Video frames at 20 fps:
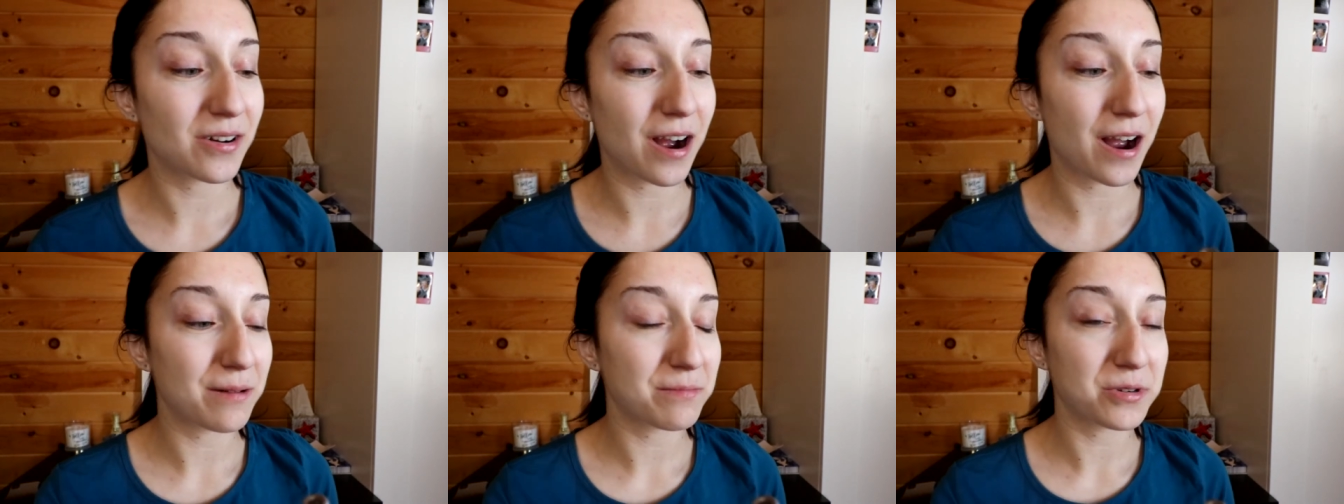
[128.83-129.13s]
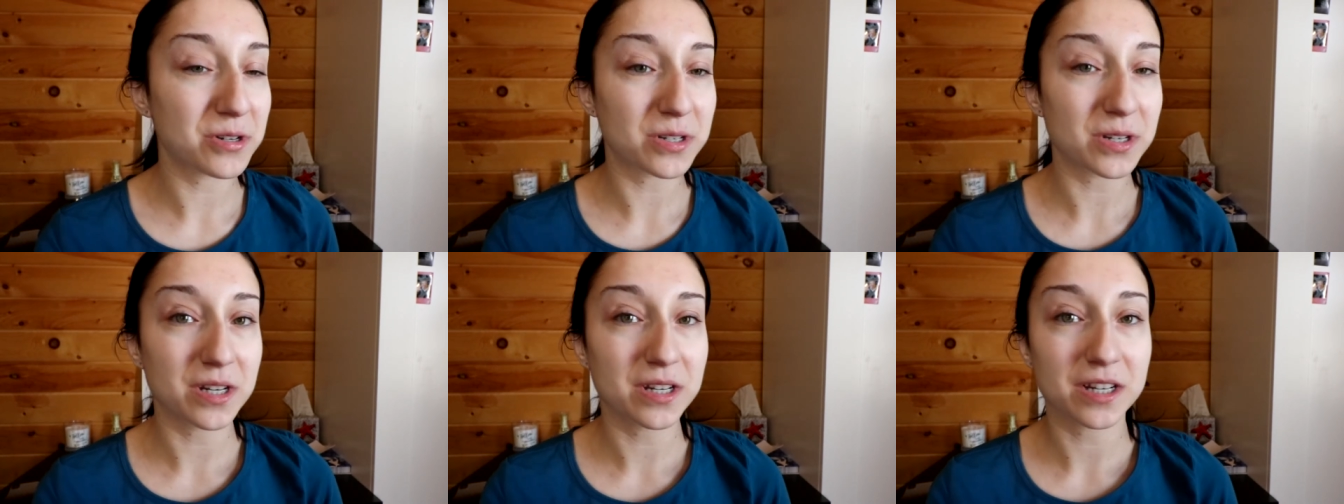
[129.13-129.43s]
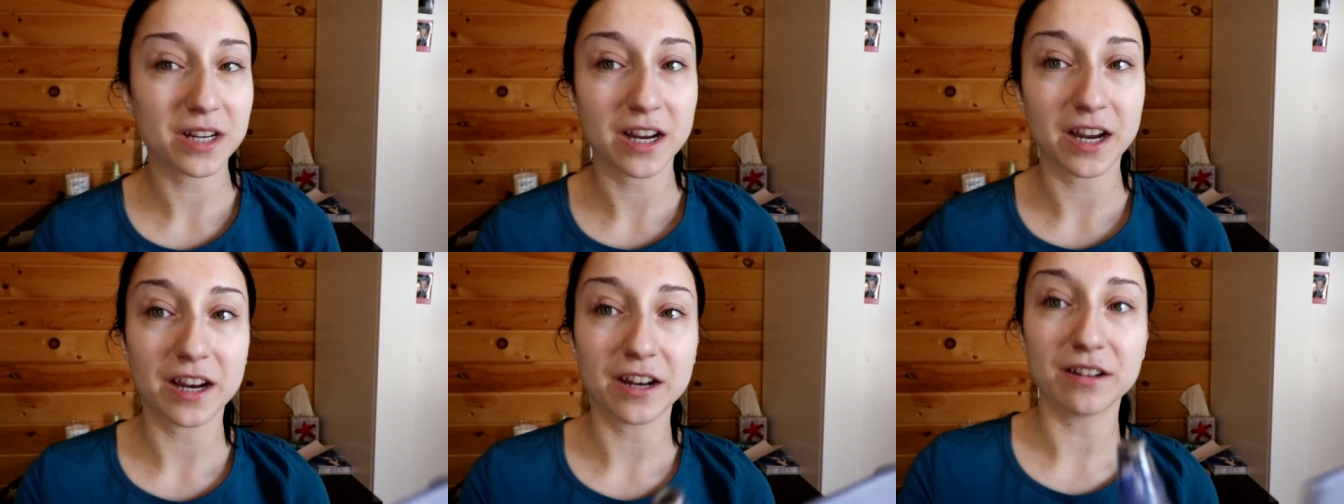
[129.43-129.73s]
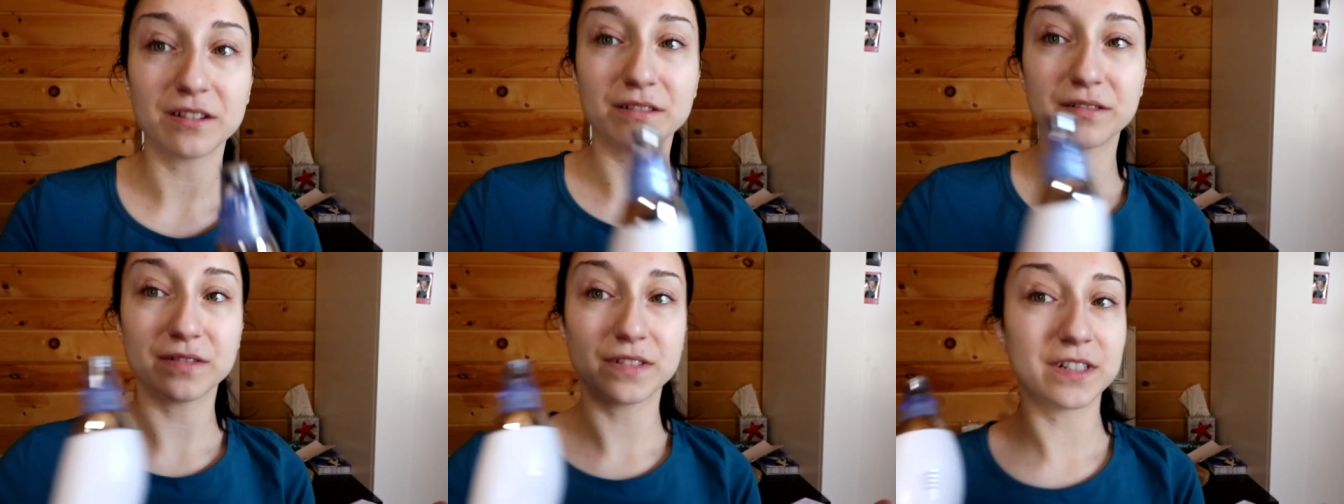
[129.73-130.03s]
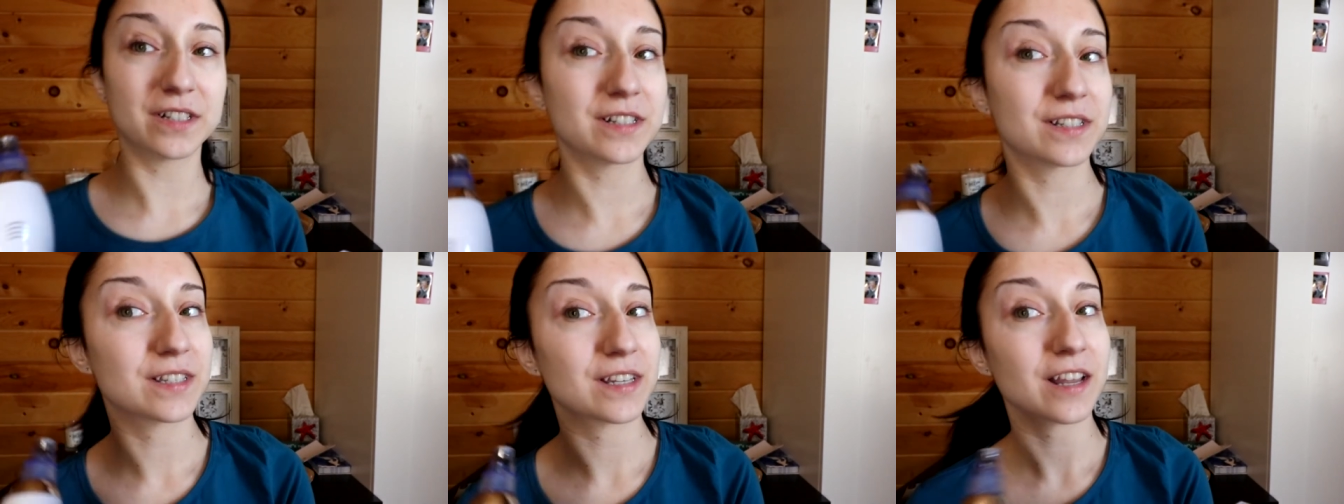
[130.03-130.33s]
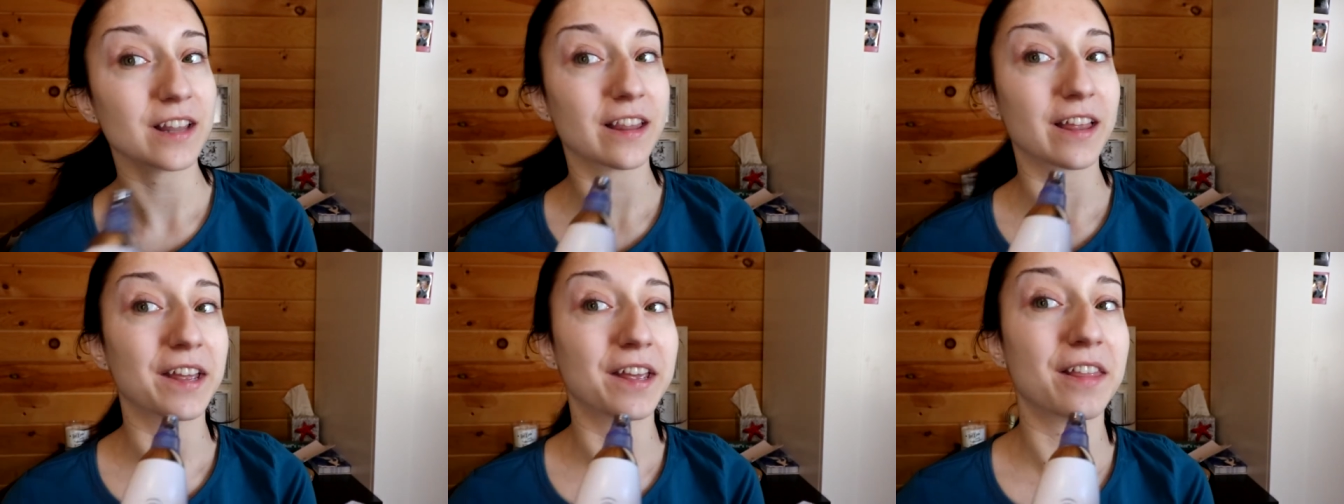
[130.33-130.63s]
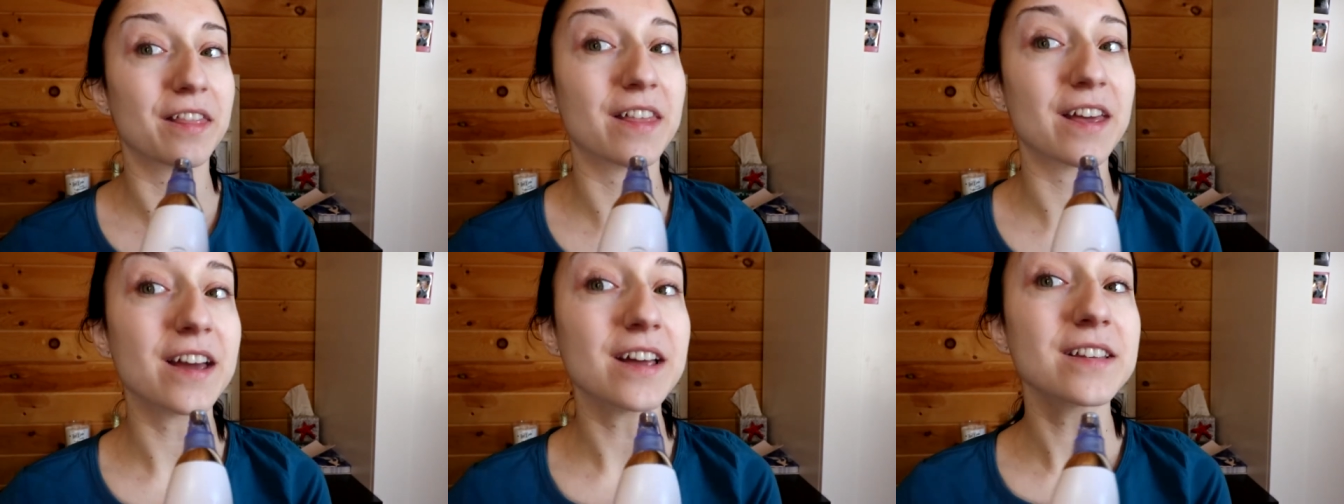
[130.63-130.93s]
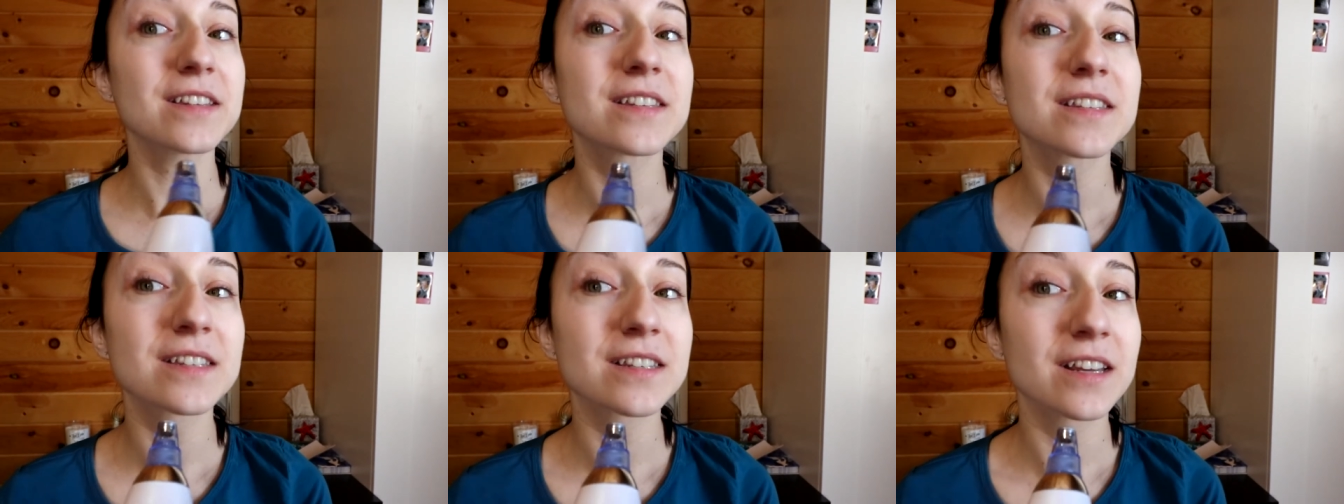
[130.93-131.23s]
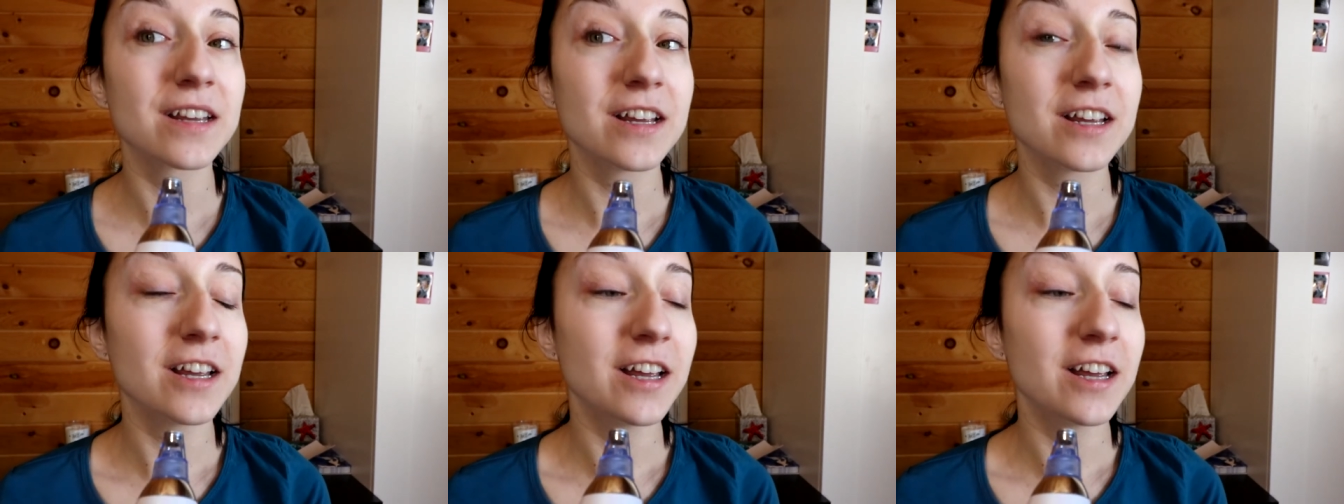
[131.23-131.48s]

I'm just gonna kind of sit like this